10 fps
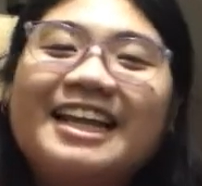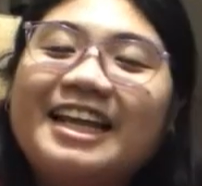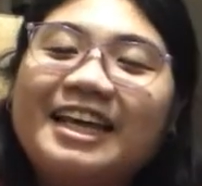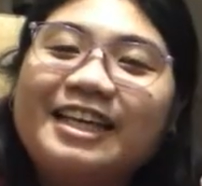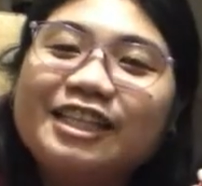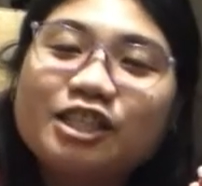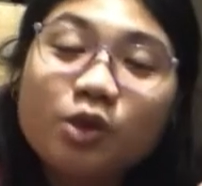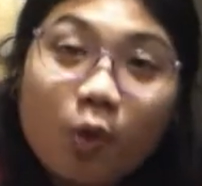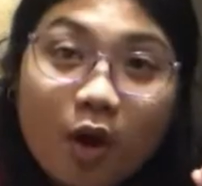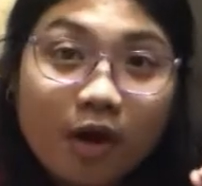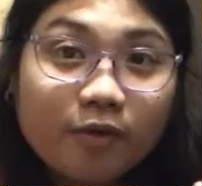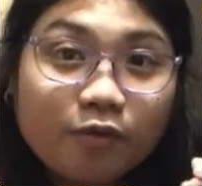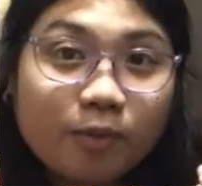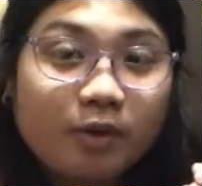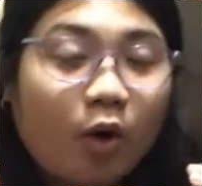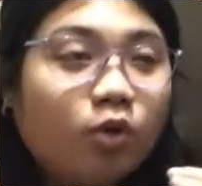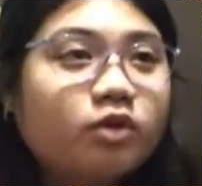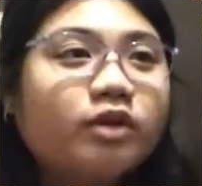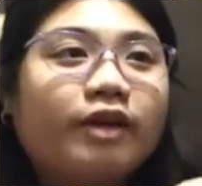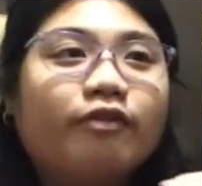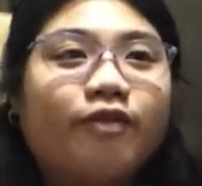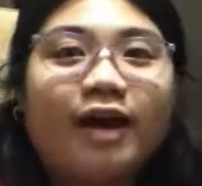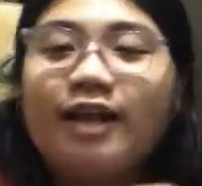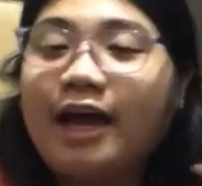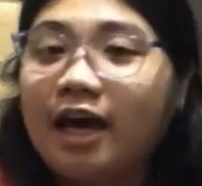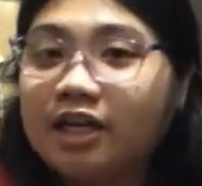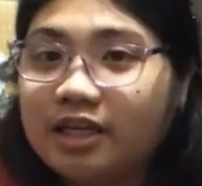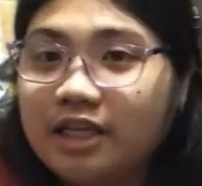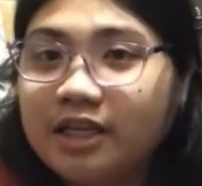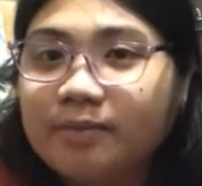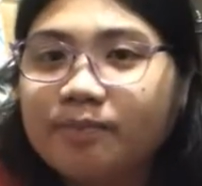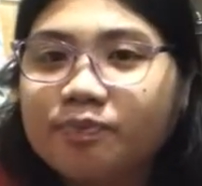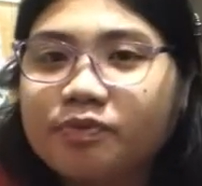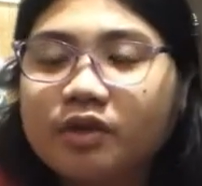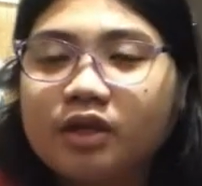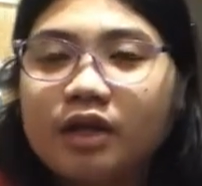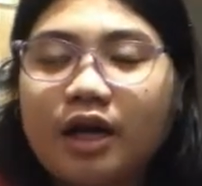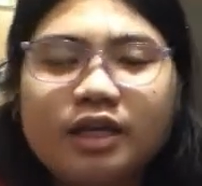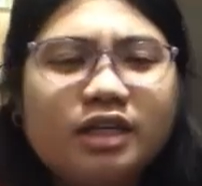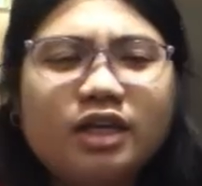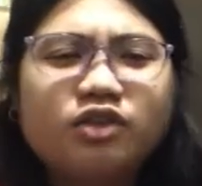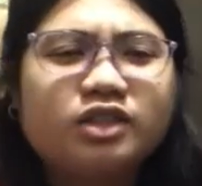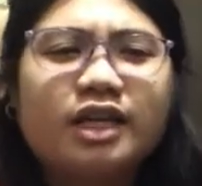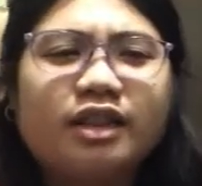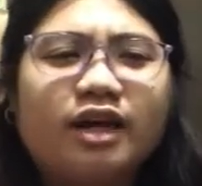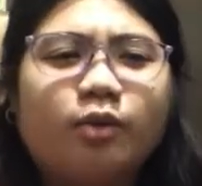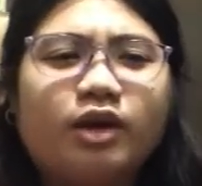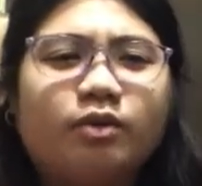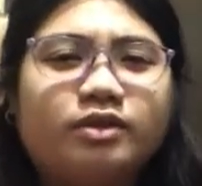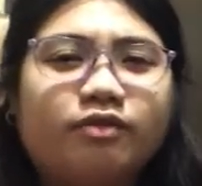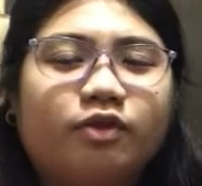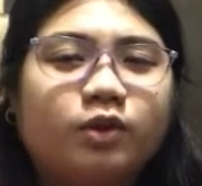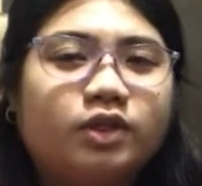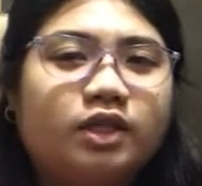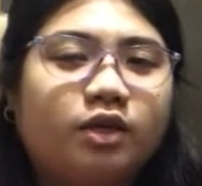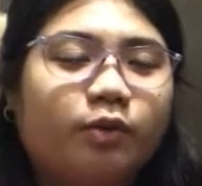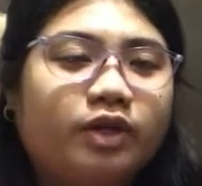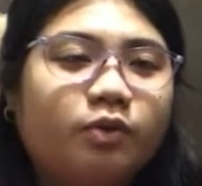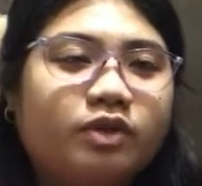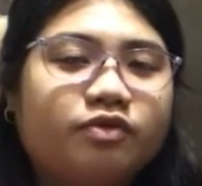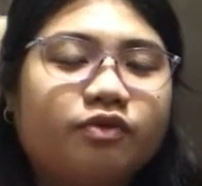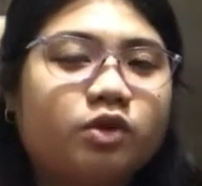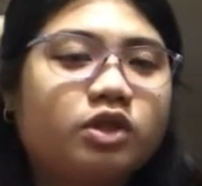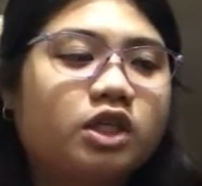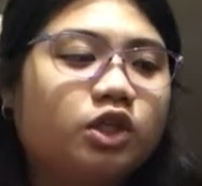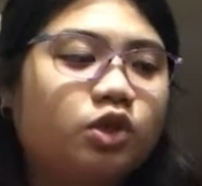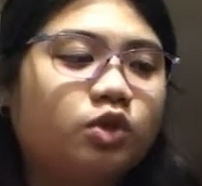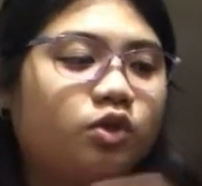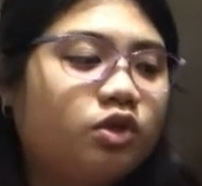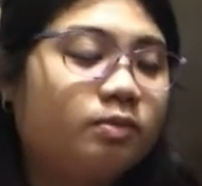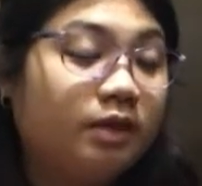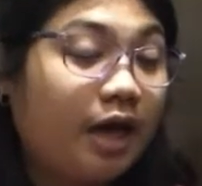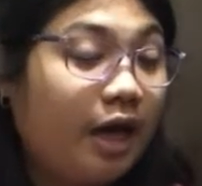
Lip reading: Like it's so hard for me. Also like file handling, I didn't understand that when I was in first year when it was first introduced to me.